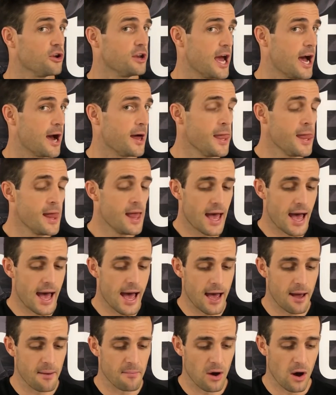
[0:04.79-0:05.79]
Now,
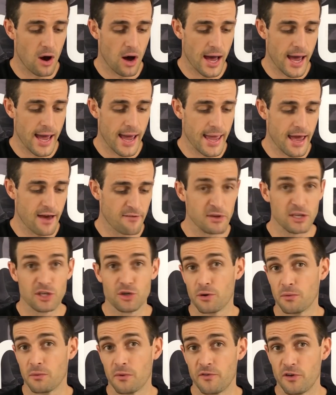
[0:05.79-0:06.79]
I have been
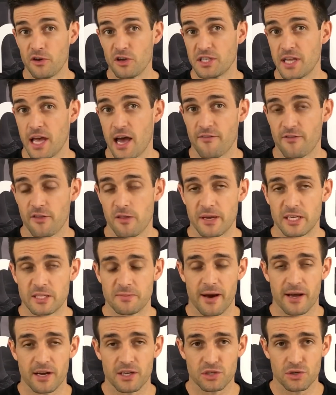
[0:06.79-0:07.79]
doing reviews now for the best
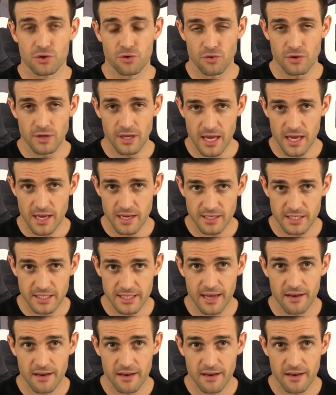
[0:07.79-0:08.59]
part of 2 years,